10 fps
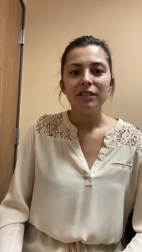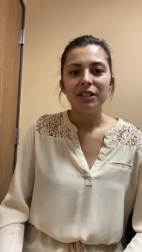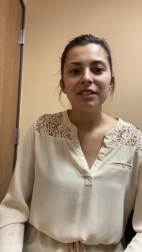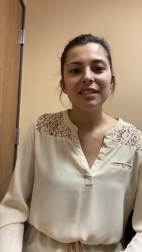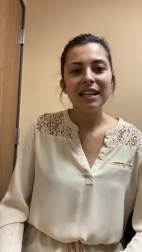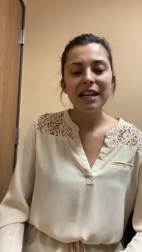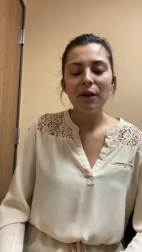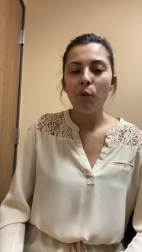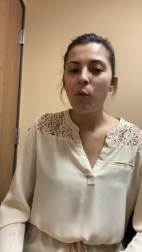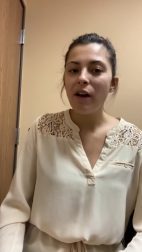to see
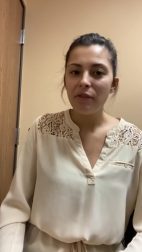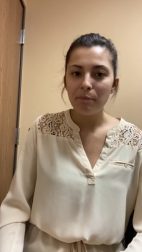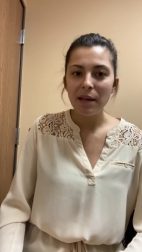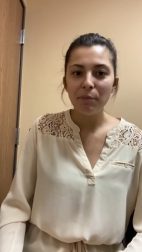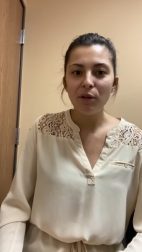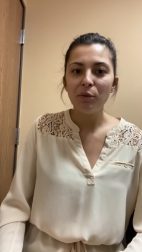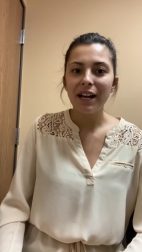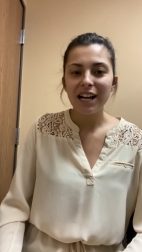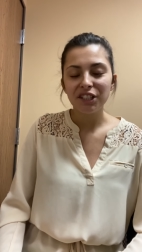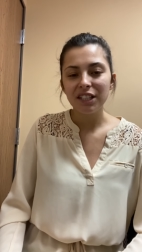what people would
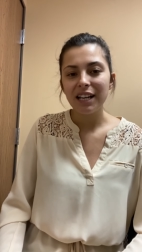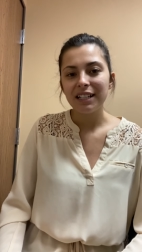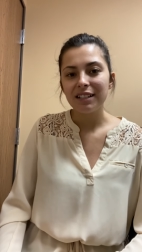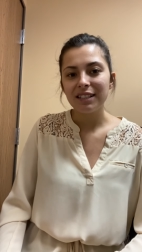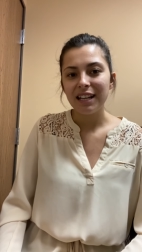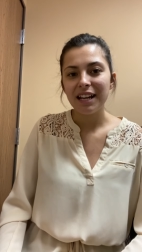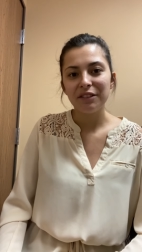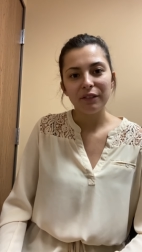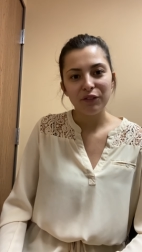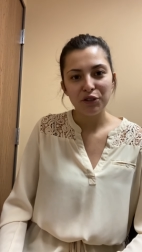actually like to see in
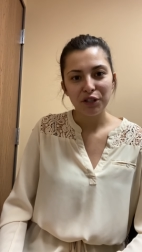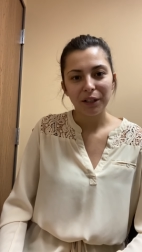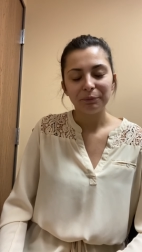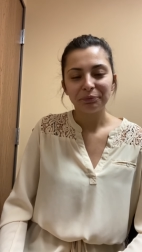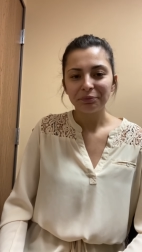the future.